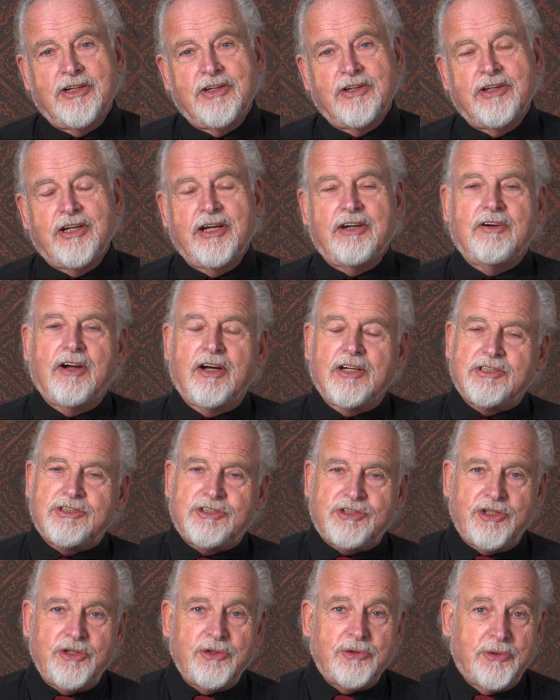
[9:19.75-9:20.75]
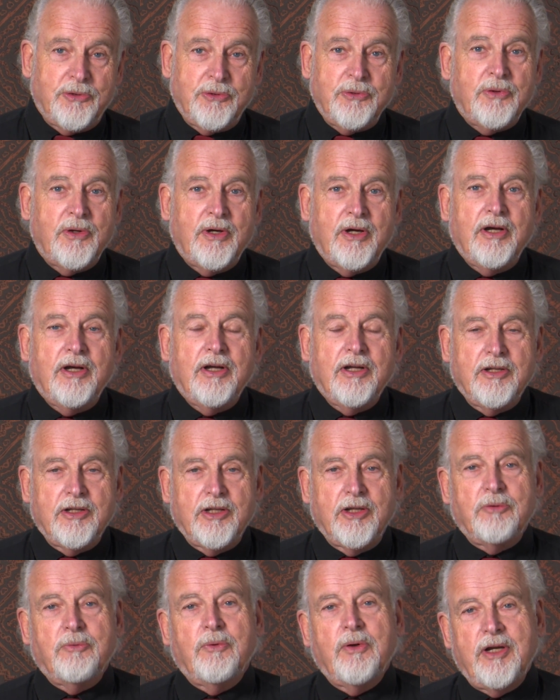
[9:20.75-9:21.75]
there are 2
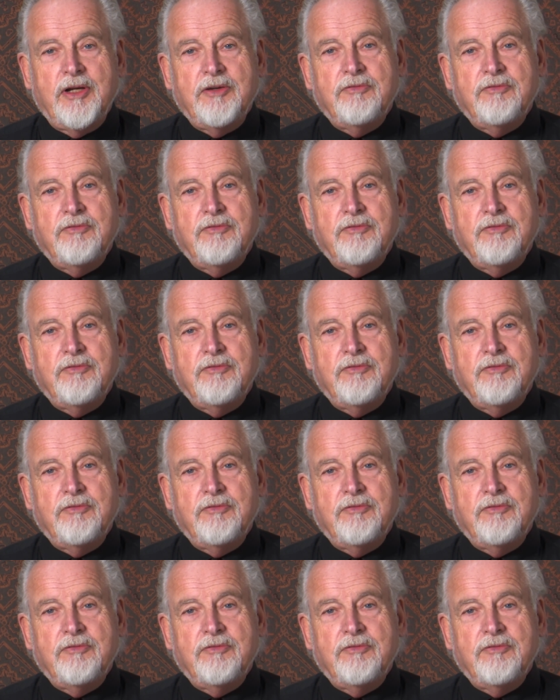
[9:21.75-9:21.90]
that will